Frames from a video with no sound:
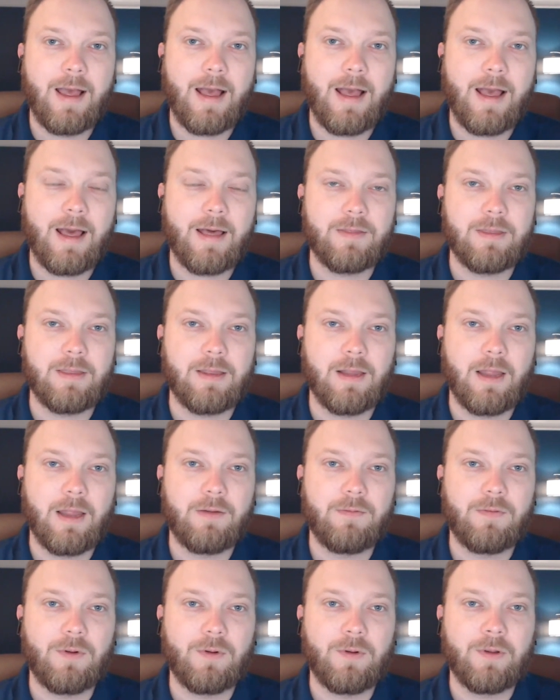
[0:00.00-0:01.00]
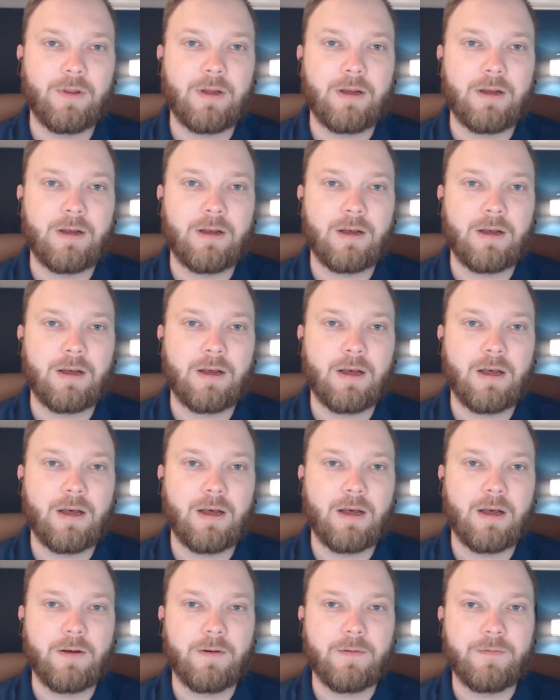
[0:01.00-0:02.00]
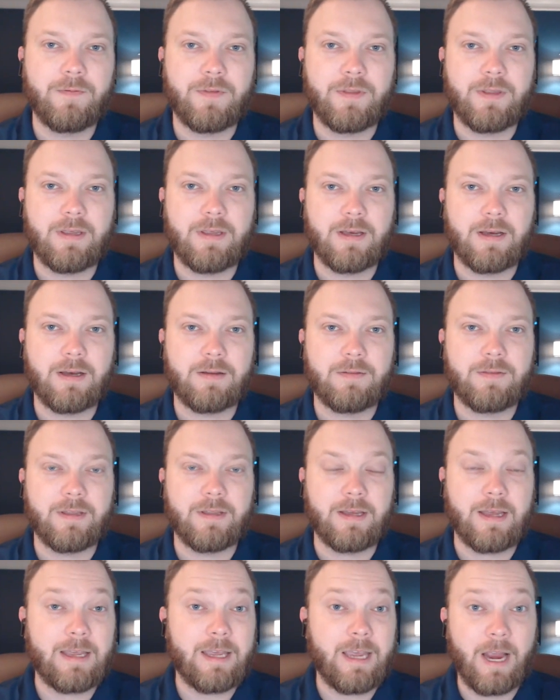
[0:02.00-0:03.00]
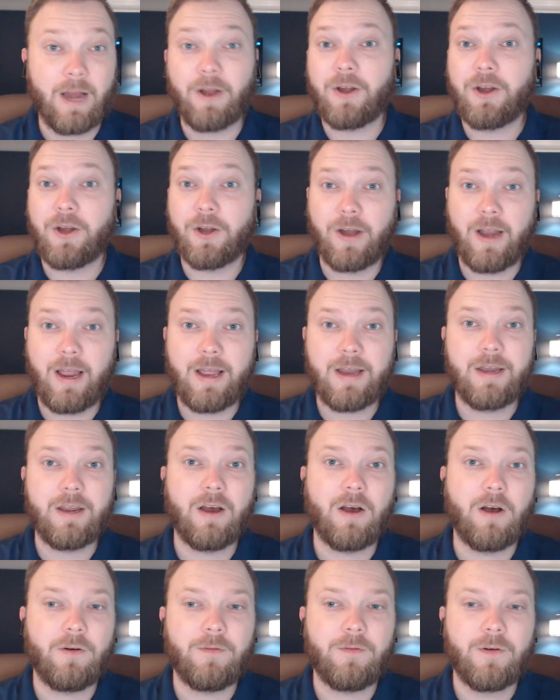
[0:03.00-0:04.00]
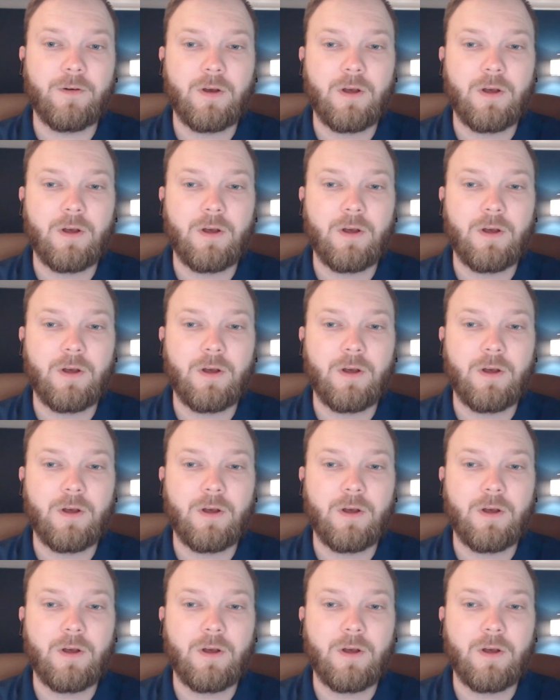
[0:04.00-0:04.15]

at the level of the carrier handoff,